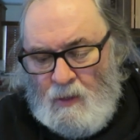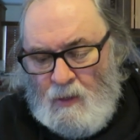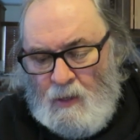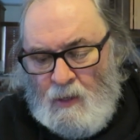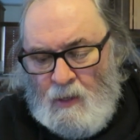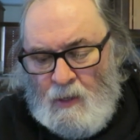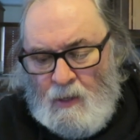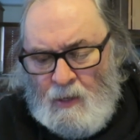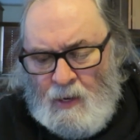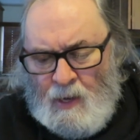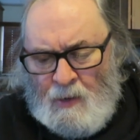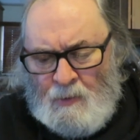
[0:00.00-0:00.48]

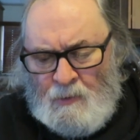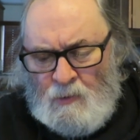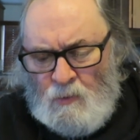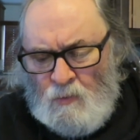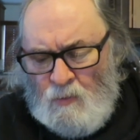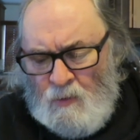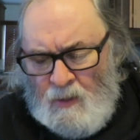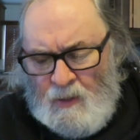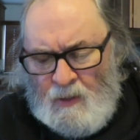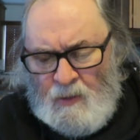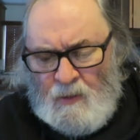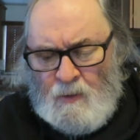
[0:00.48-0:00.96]
and I was
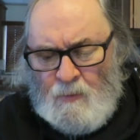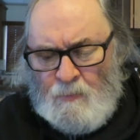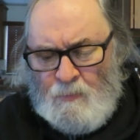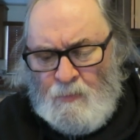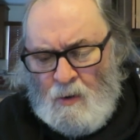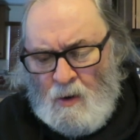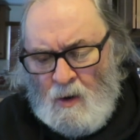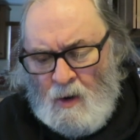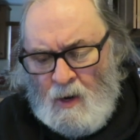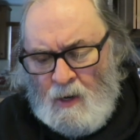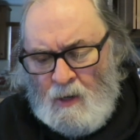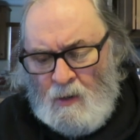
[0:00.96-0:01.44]
reading the
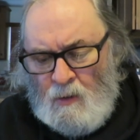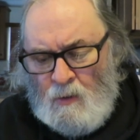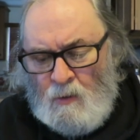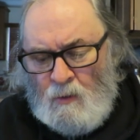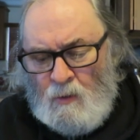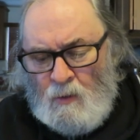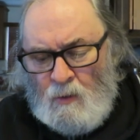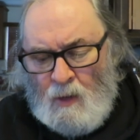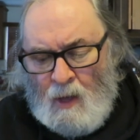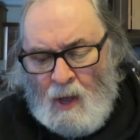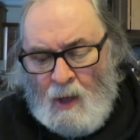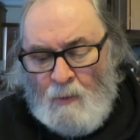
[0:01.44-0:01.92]
part,
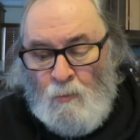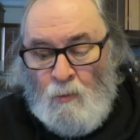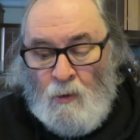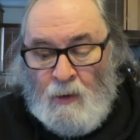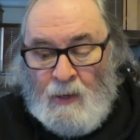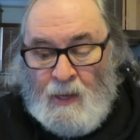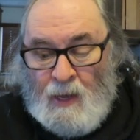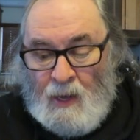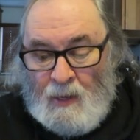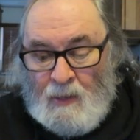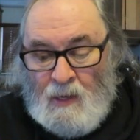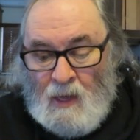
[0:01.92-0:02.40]
I'm
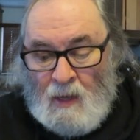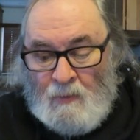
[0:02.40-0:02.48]
really, I'm